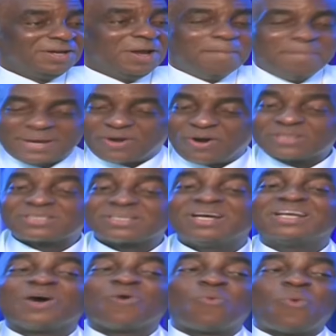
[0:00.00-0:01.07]
because
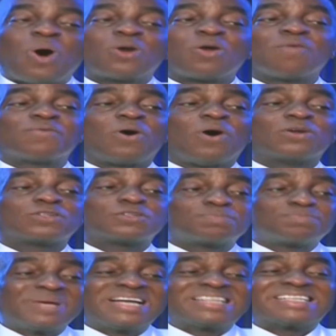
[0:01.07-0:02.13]
the word of God
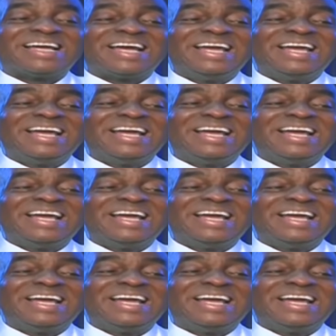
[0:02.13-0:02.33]
speaks